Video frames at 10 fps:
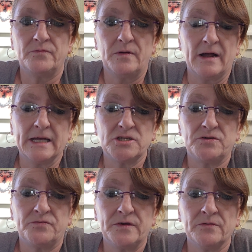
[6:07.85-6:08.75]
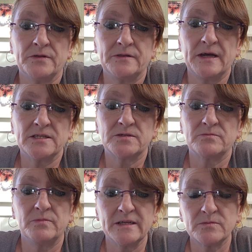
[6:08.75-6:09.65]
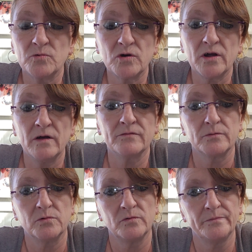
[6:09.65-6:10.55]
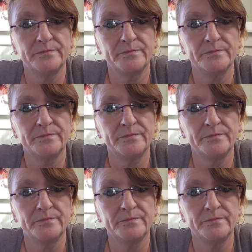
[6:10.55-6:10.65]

I guess you feel that that's more comfortable.